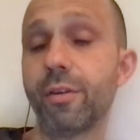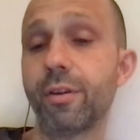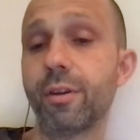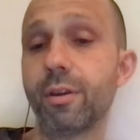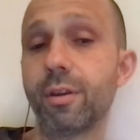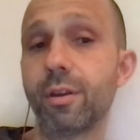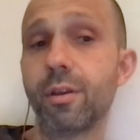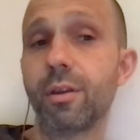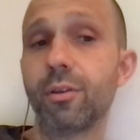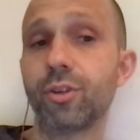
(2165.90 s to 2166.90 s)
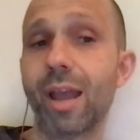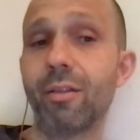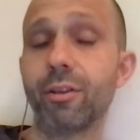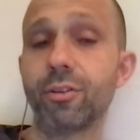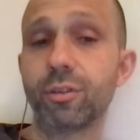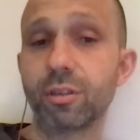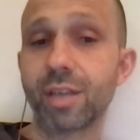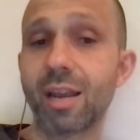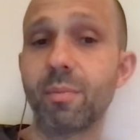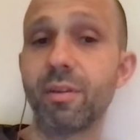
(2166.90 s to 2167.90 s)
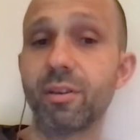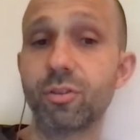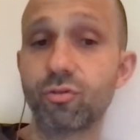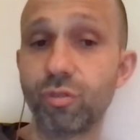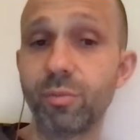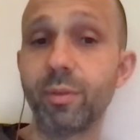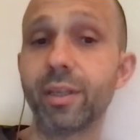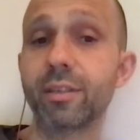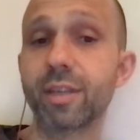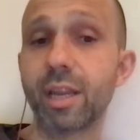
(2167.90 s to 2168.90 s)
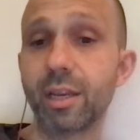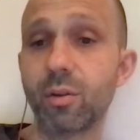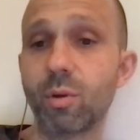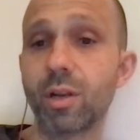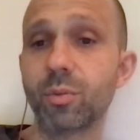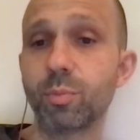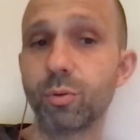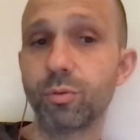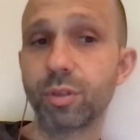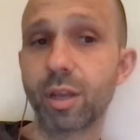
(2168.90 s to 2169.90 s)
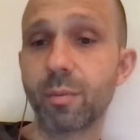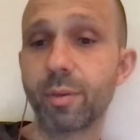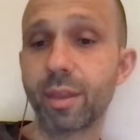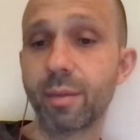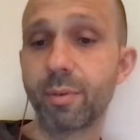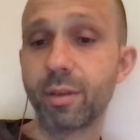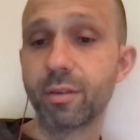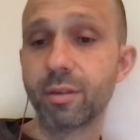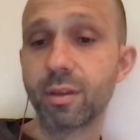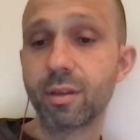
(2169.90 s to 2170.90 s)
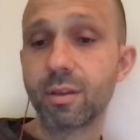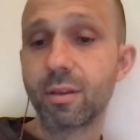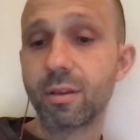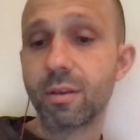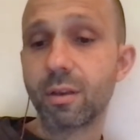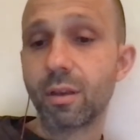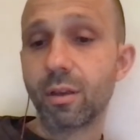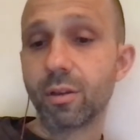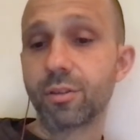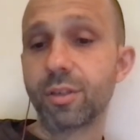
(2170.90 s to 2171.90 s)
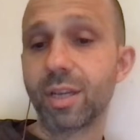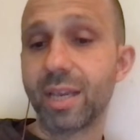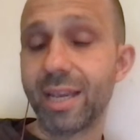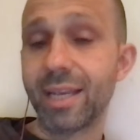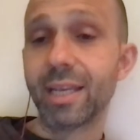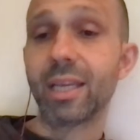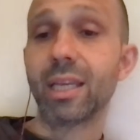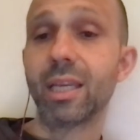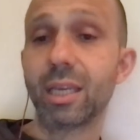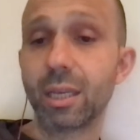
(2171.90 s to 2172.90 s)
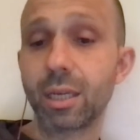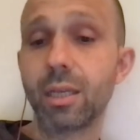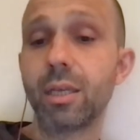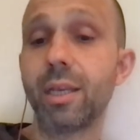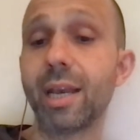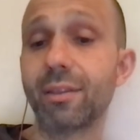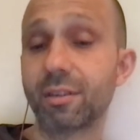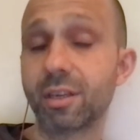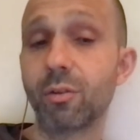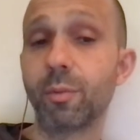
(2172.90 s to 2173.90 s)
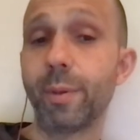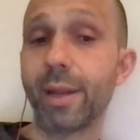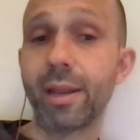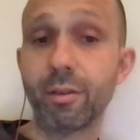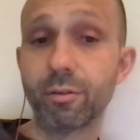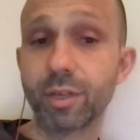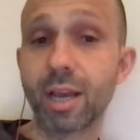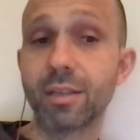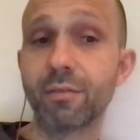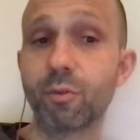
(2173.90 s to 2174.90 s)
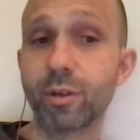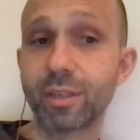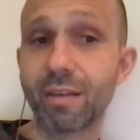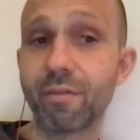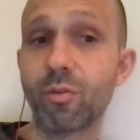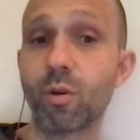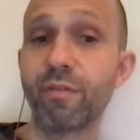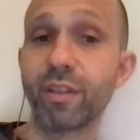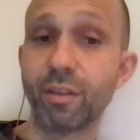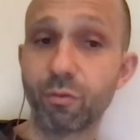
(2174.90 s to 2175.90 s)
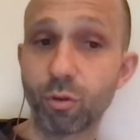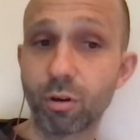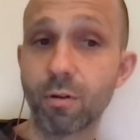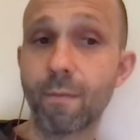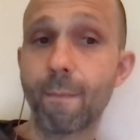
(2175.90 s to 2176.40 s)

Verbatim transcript: and challenge because that'll be extremely exciting to watch Boots get up in that piece because he can. He got the skill to beat any of those guys at 47 or at 54.